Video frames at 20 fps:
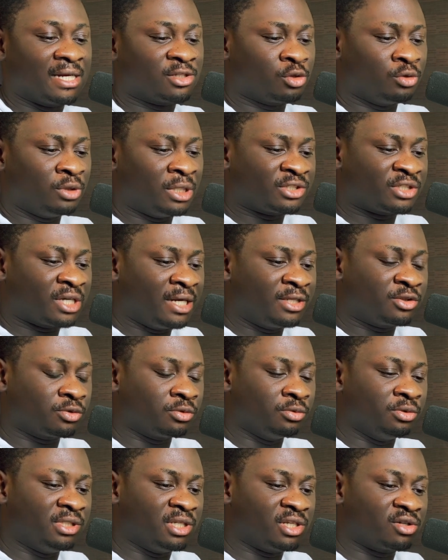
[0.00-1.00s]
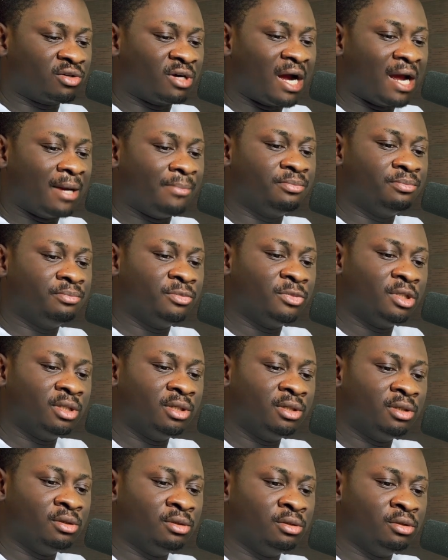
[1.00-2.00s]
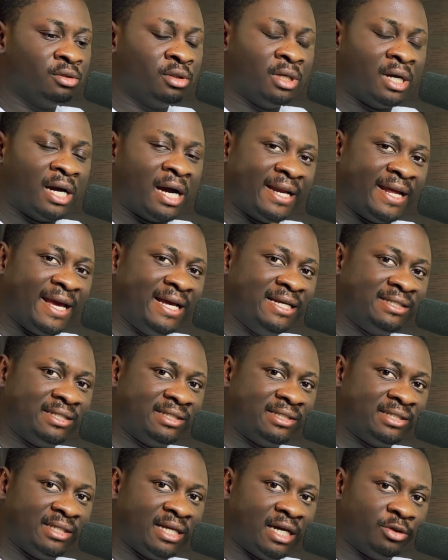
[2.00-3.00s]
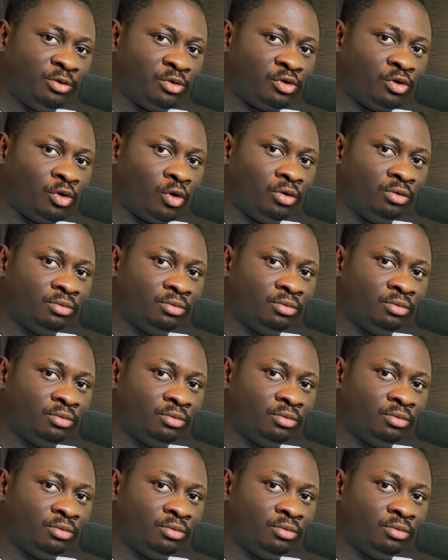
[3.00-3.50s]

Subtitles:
So you're trying to describe an entity that you saw.